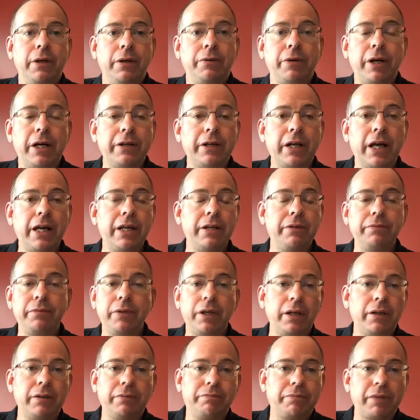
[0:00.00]
Right?
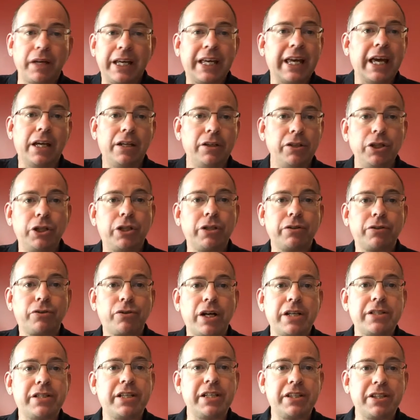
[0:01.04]
And again, you can
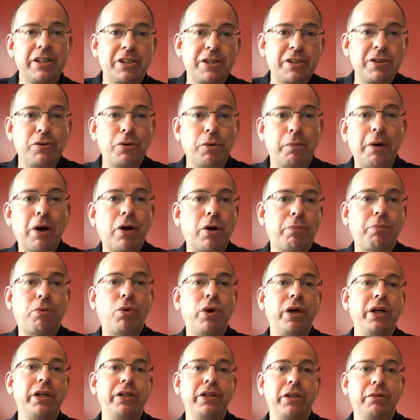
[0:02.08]
translate this into a
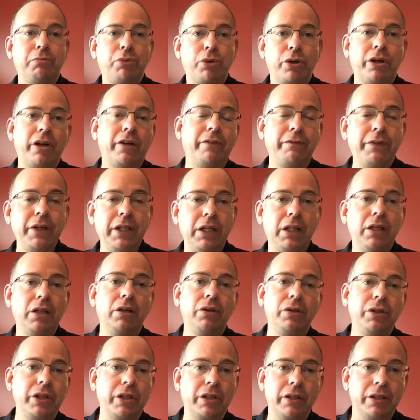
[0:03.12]
PowerPoint, you can put it on
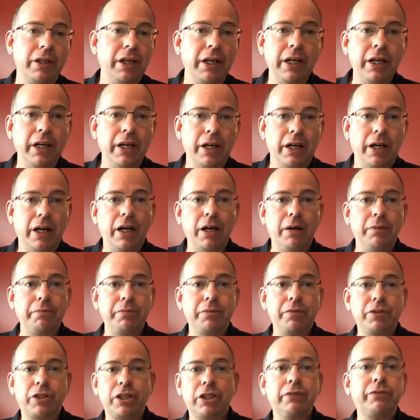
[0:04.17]
video, you can
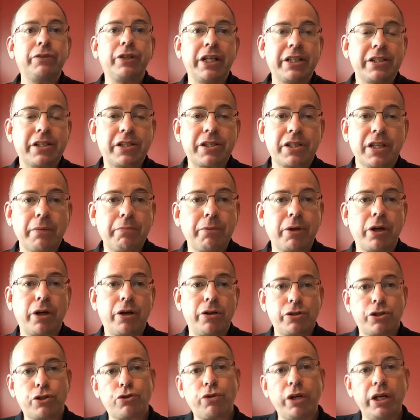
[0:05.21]
deliver it as a seminar,
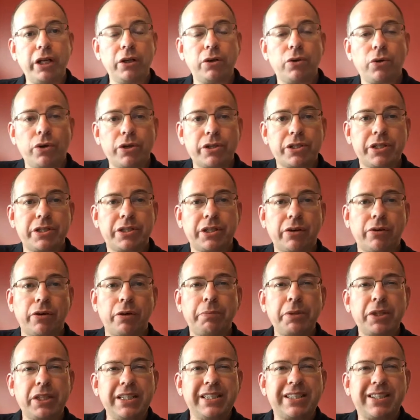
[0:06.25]
as a training course, etc.
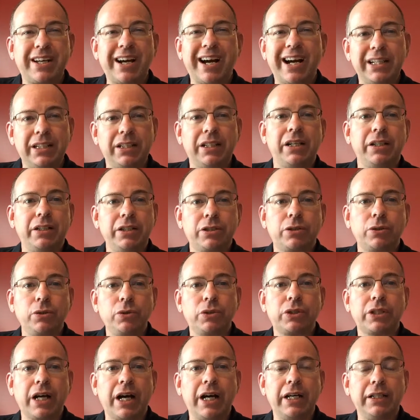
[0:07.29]
But these
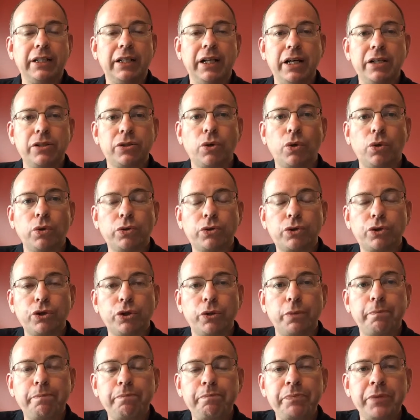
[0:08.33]
loose guidelines hold
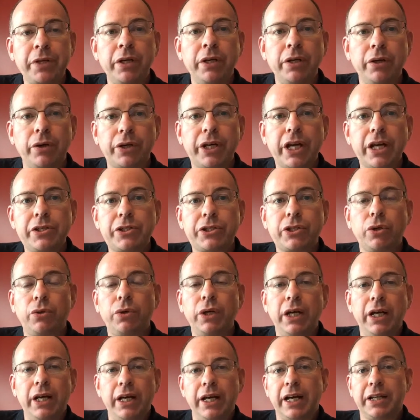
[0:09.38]
true. Okay, so
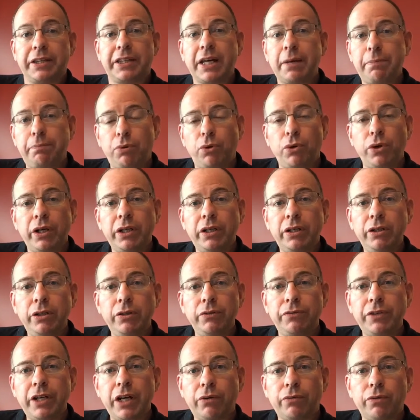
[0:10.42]
at that point,
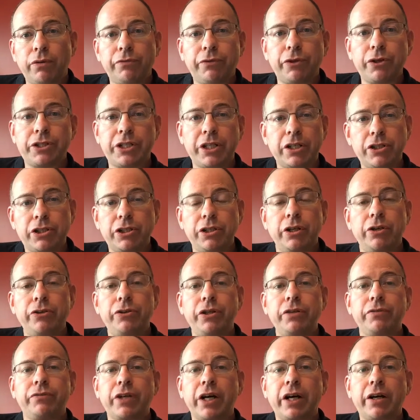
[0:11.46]
you've now reverse engineered,
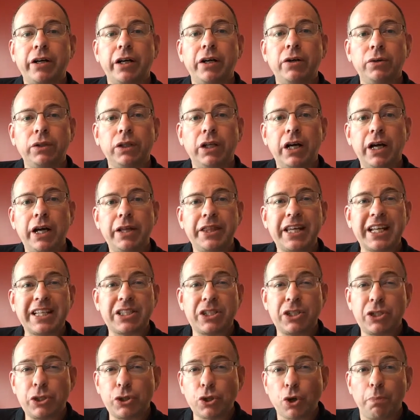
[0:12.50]
you've got an outline that's
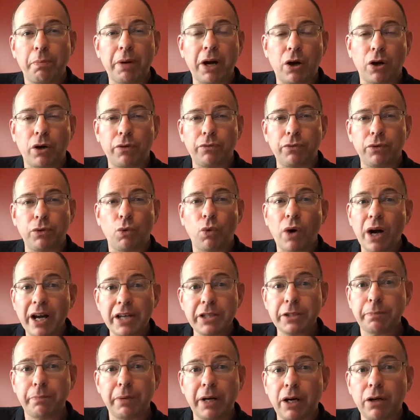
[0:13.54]
so powerful. Why
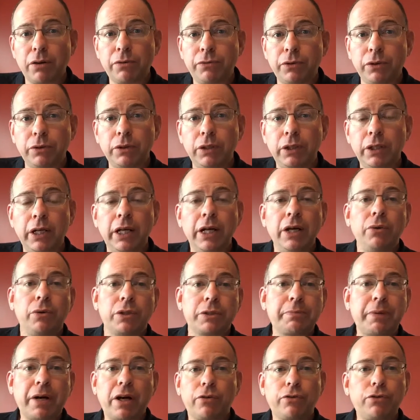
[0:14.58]
is it powerful? Well, it's
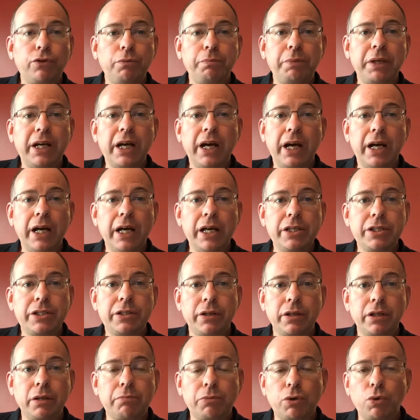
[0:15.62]
powerful because,
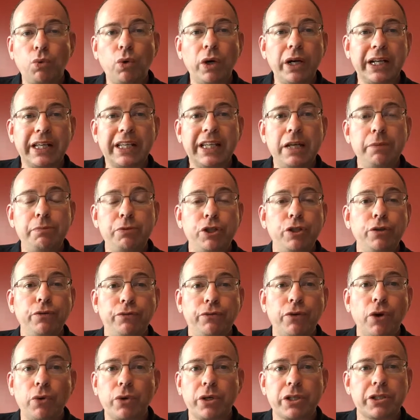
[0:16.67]
number one, it keeps you
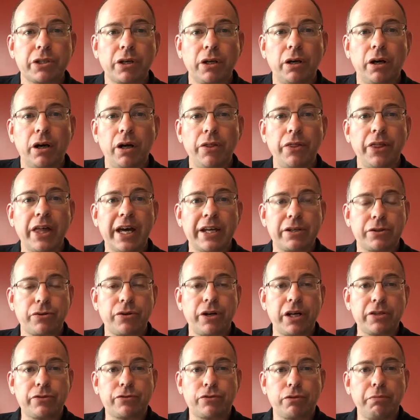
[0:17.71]
focused on that
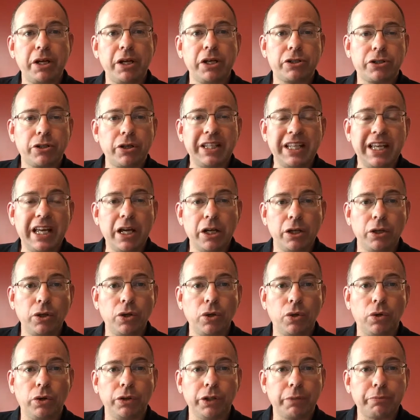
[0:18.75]
transformation, on the end
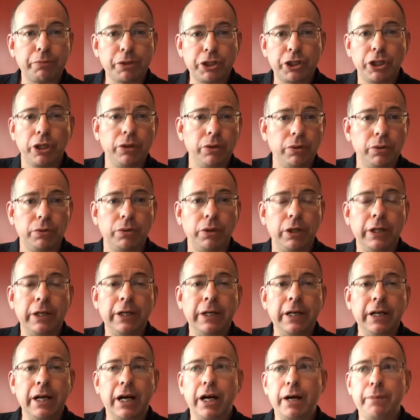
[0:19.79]
goal. Number two,
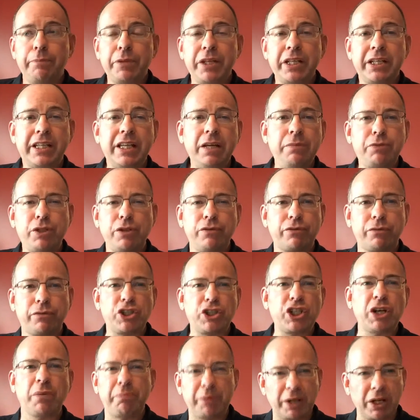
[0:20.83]
it keeps you
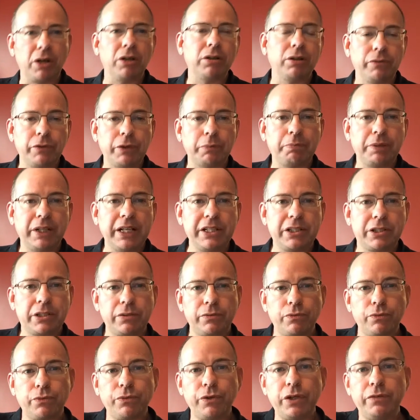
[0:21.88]
jumping all over the place
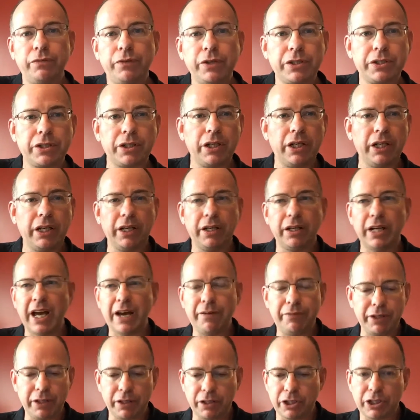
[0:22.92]
and revisiting and
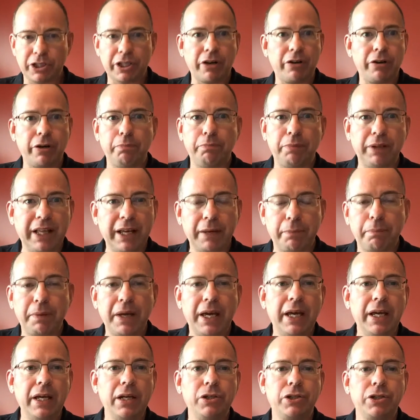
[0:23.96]
having to stare at a blank
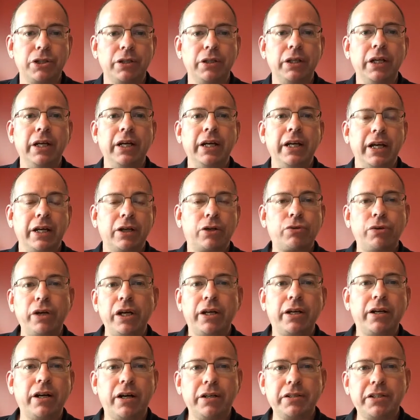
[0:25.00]
page and
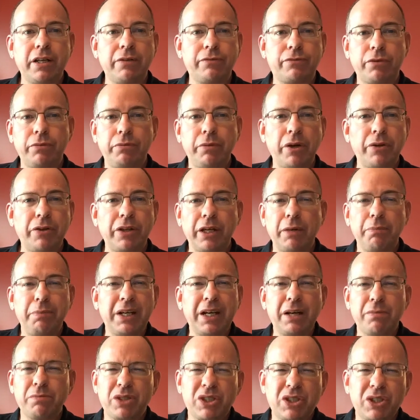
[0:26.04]
create content from nothing. It
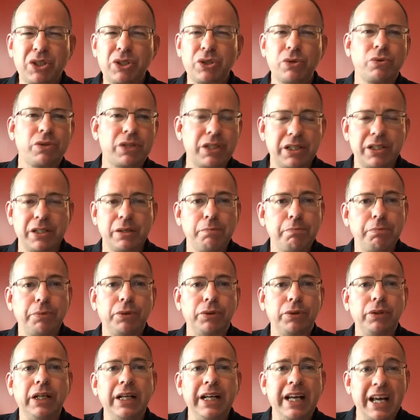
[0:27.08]
becomes so
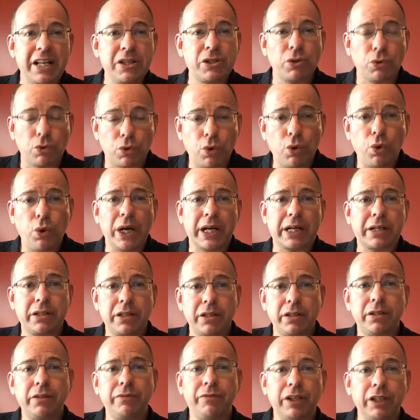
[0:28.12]
simple and so quick
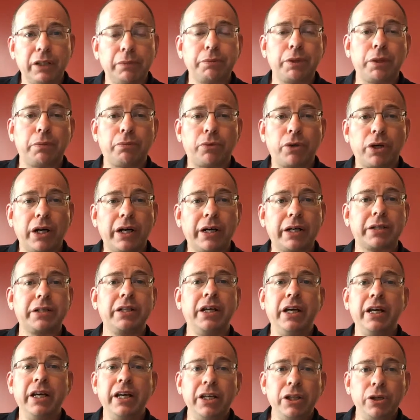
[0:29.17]
to develop your product.
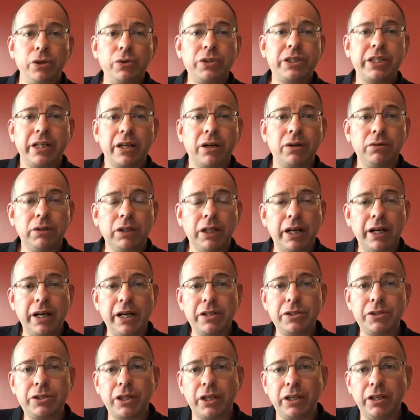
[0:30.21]
Using
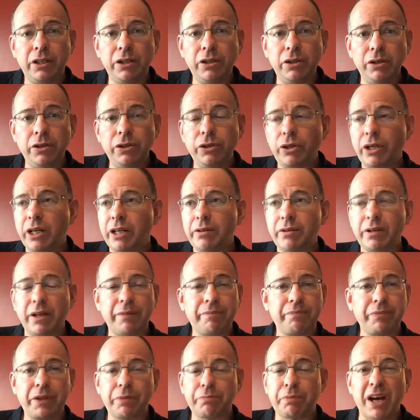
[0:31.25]
outlines, you can,
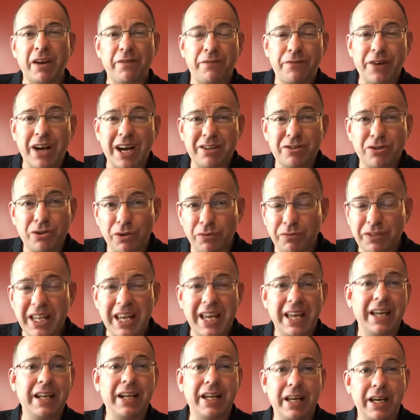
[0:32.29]
by a factor of
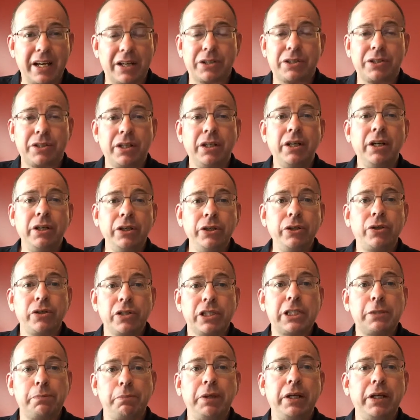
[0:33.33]
10x, you can
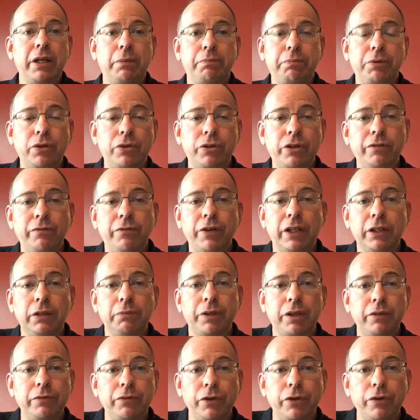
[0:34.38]
speed up your
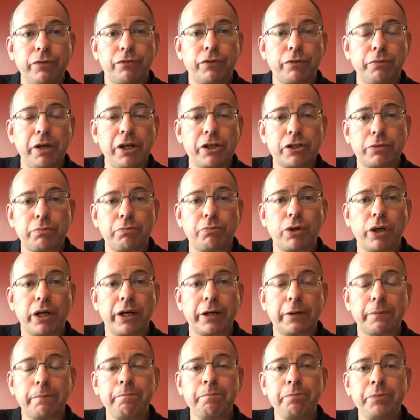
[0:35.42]
development of your information
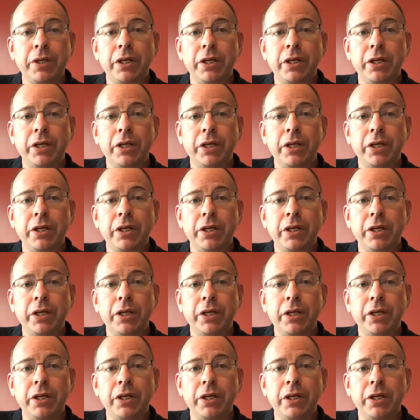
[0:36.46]
product.